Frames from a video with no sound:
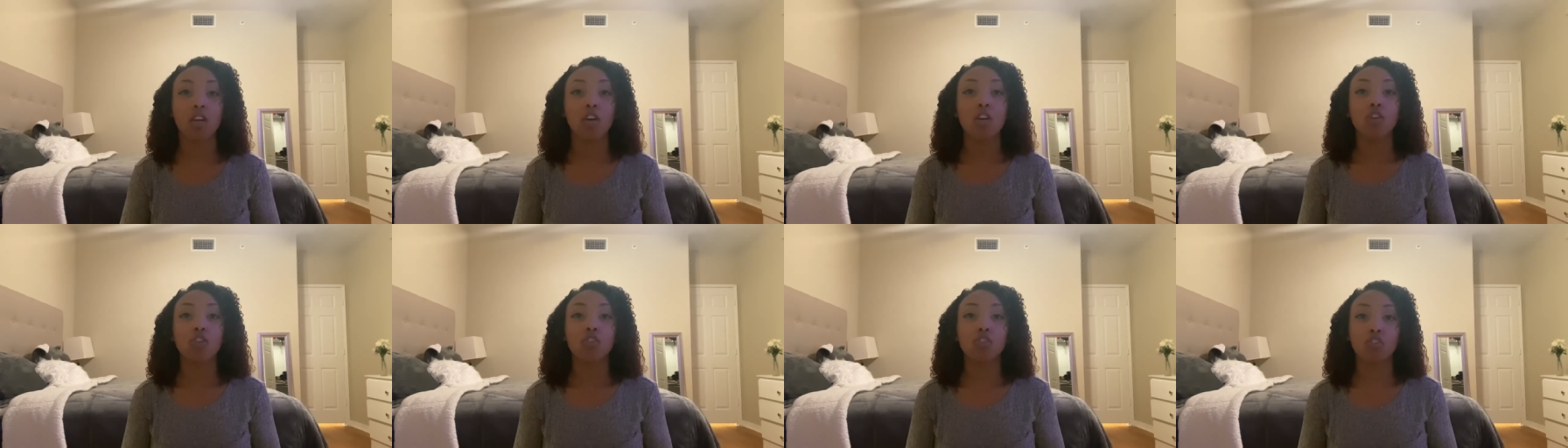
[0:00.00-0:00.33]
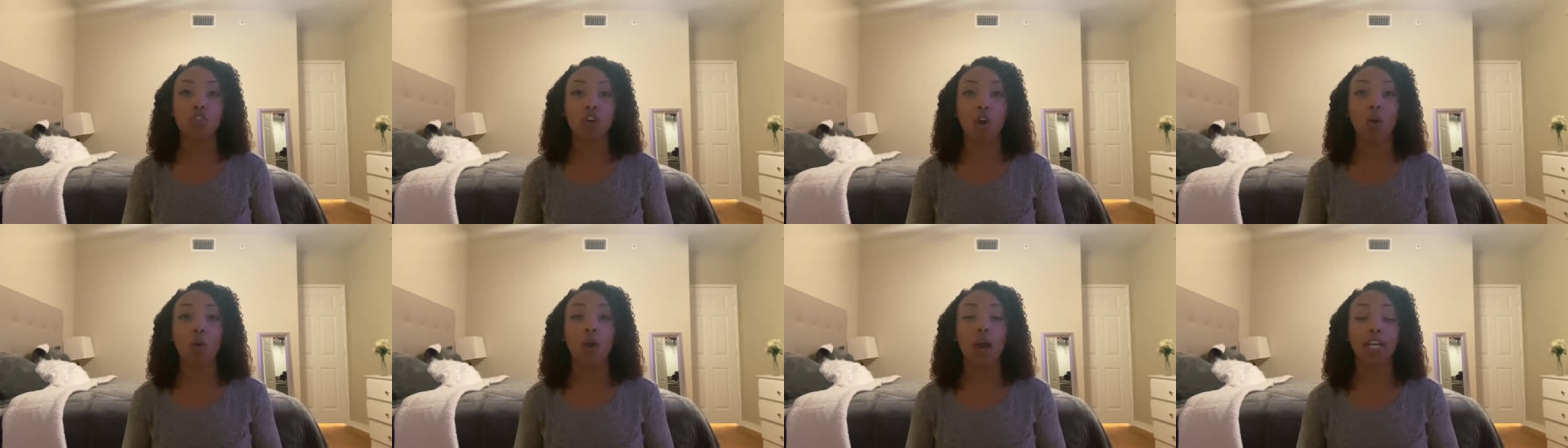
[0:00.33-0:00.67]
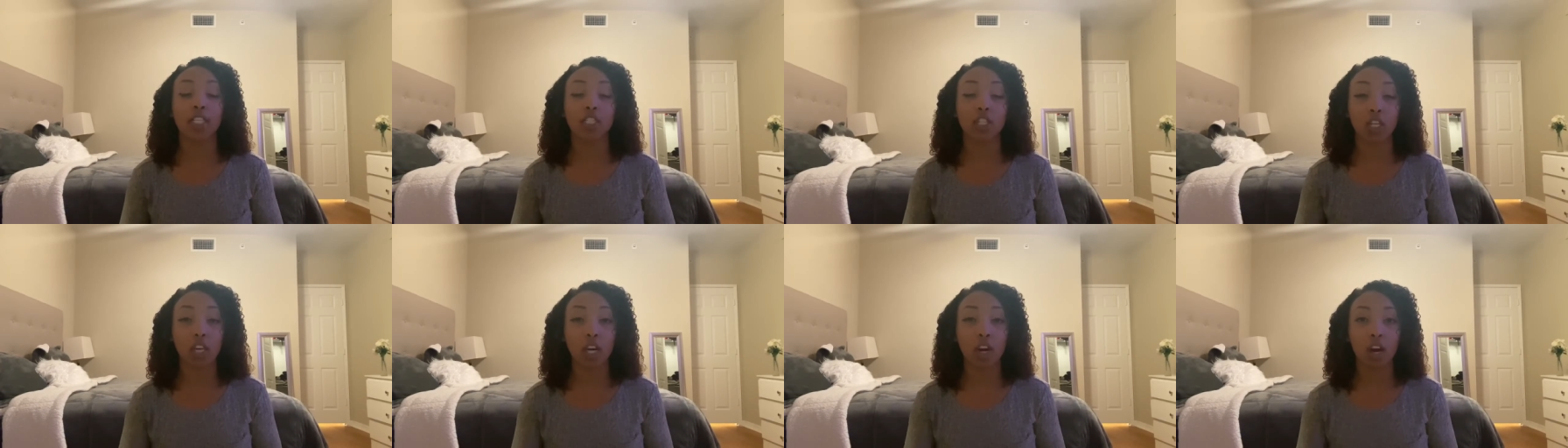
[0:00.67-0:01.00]
So I
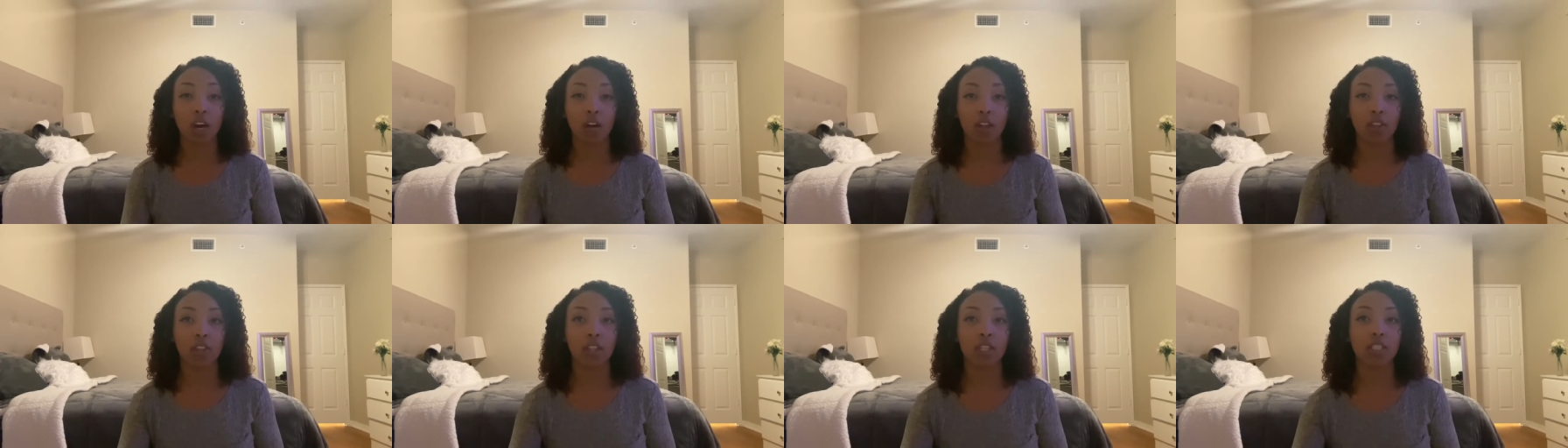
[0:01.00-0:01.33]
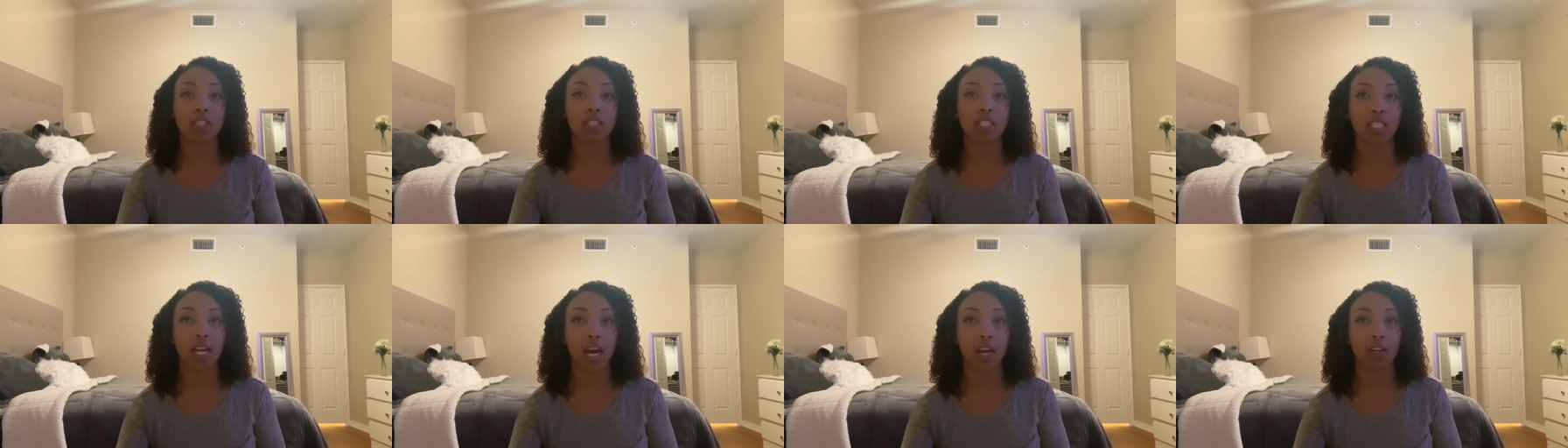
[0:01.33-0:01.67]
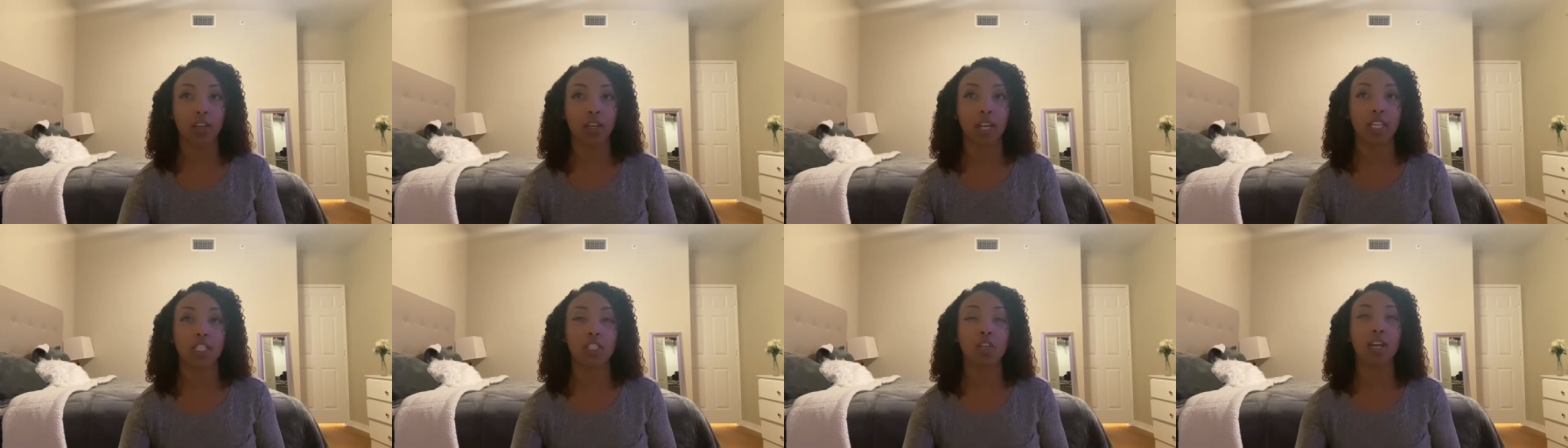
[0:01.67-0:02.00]
took it on
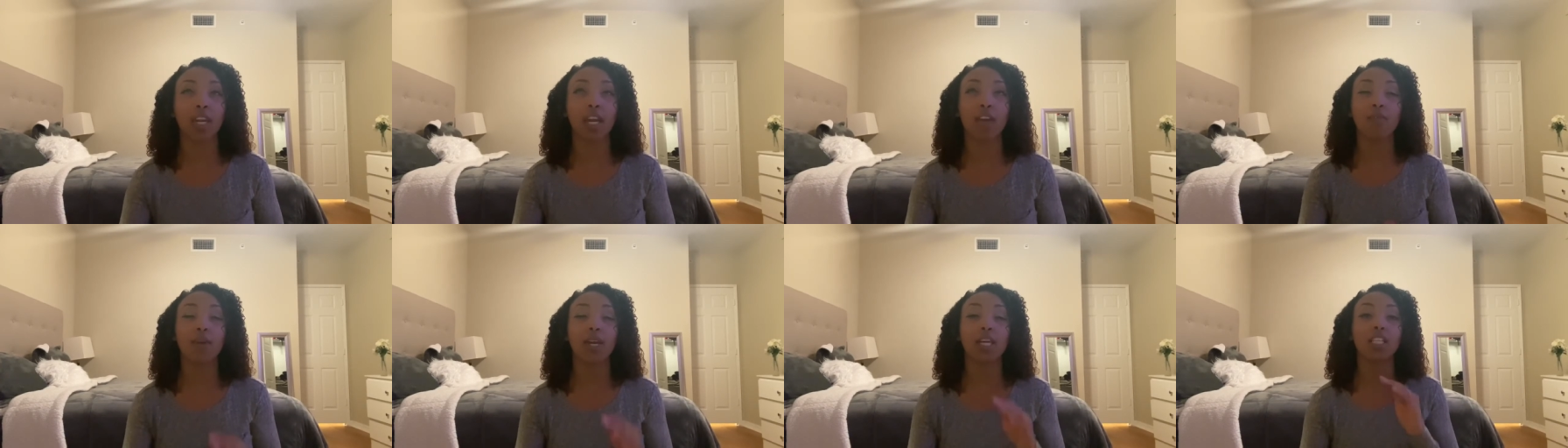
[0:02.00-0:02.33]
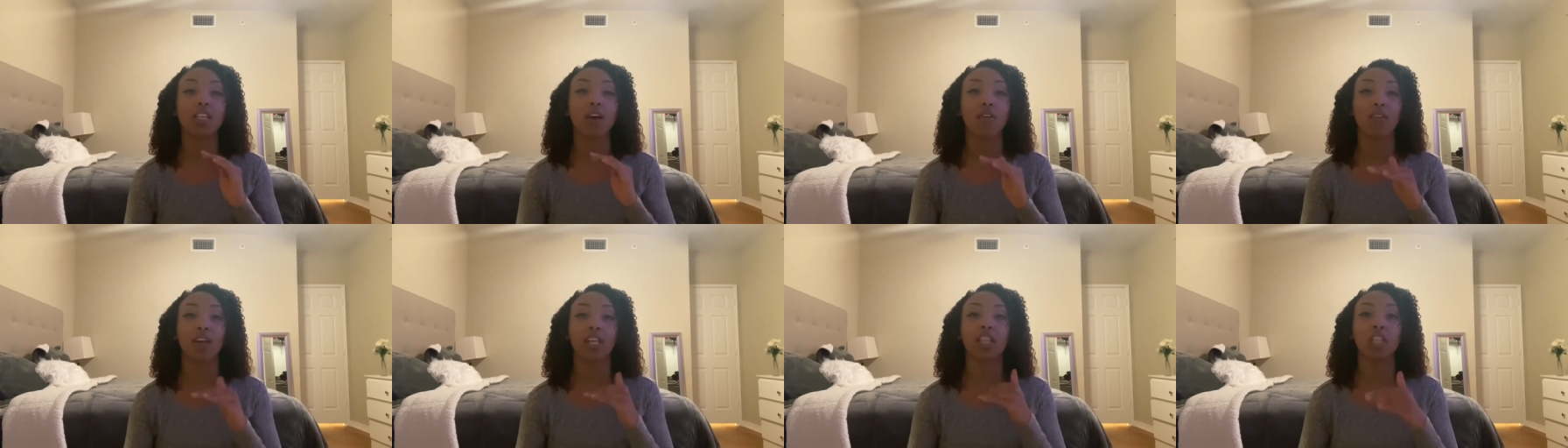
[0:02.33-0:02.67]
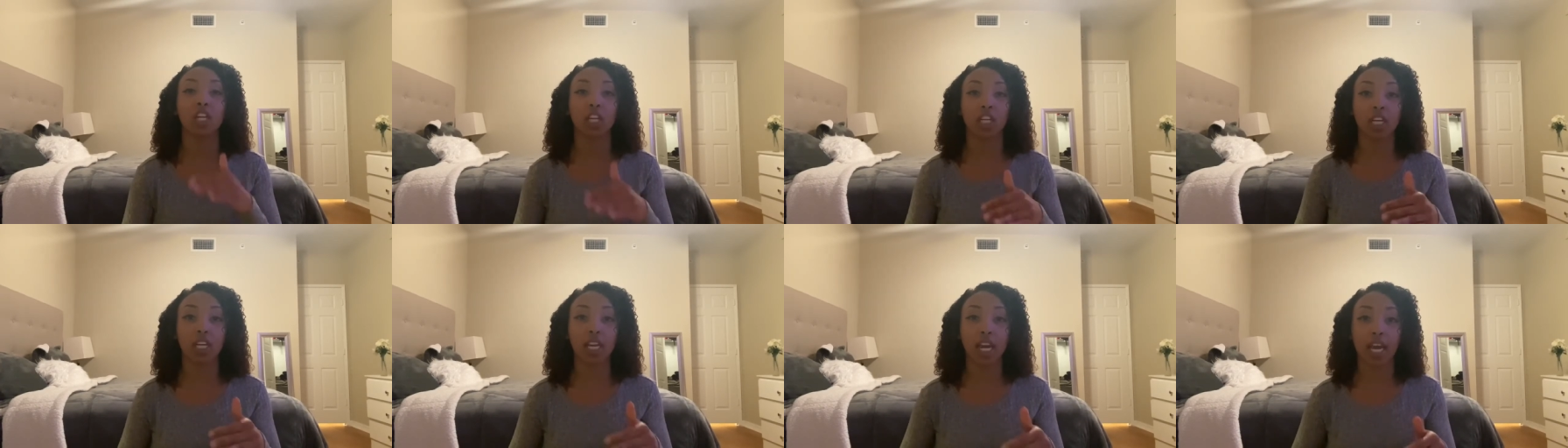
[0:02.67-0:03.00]
Saturday. So I gave myself like
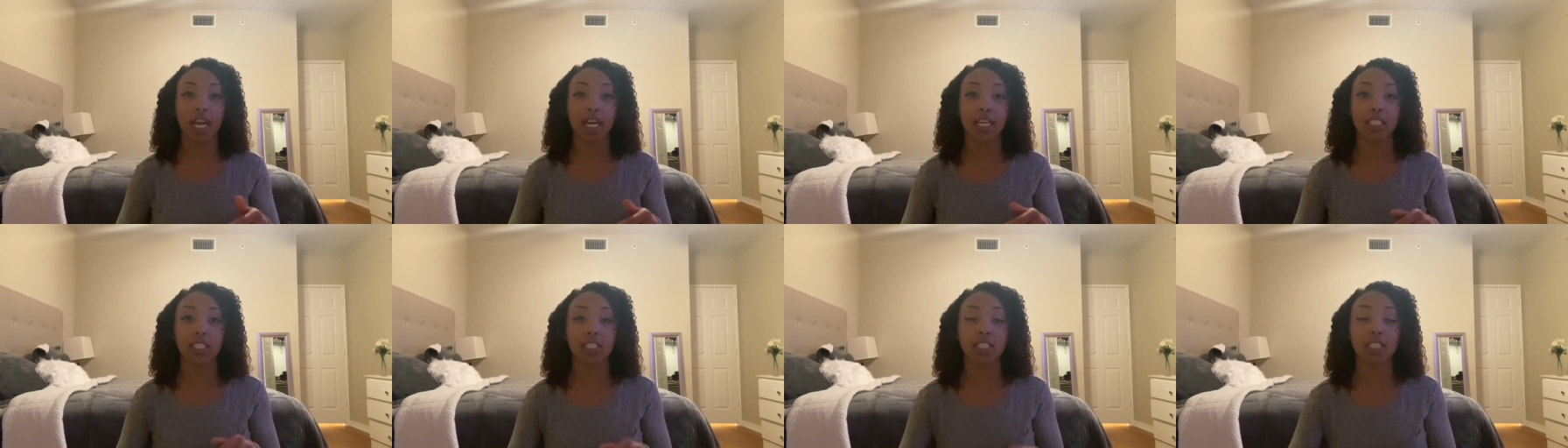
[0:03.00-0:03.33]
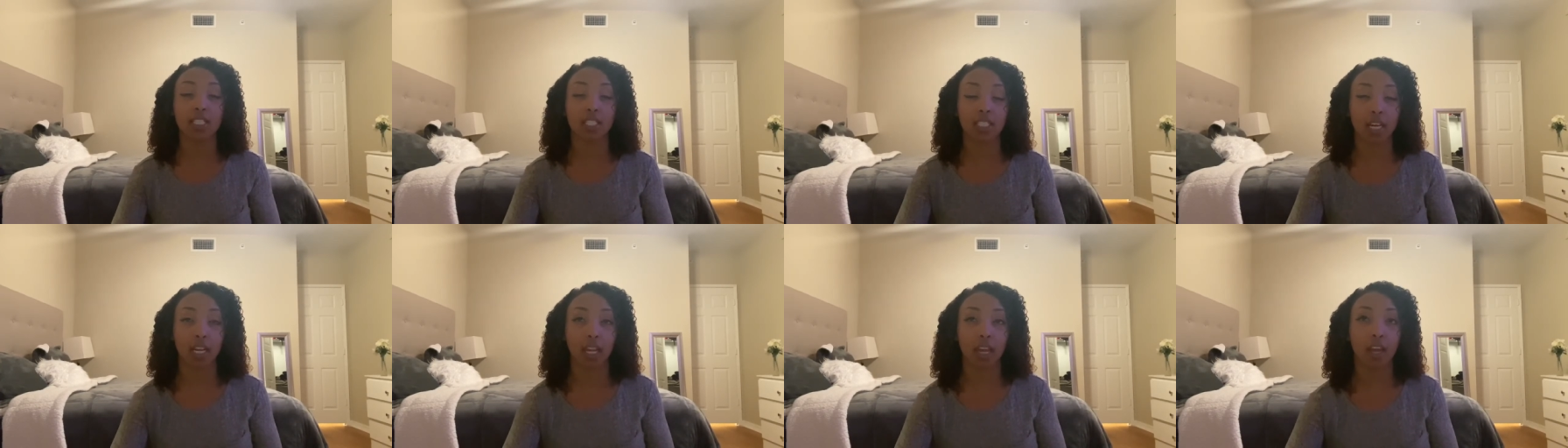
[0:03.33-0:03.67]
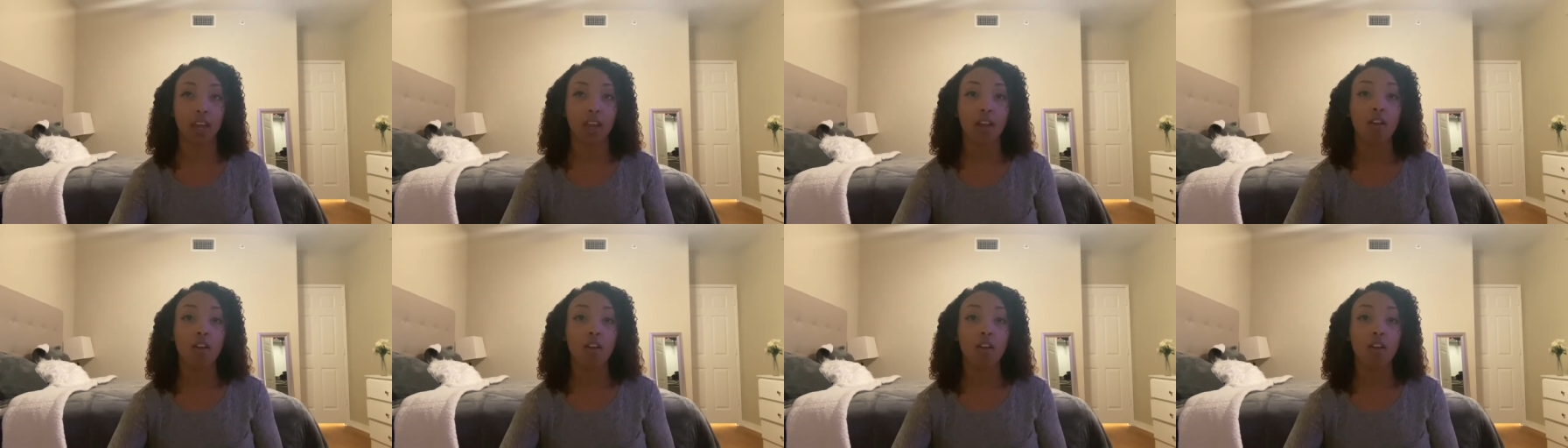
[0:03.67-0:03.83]
30 days to study.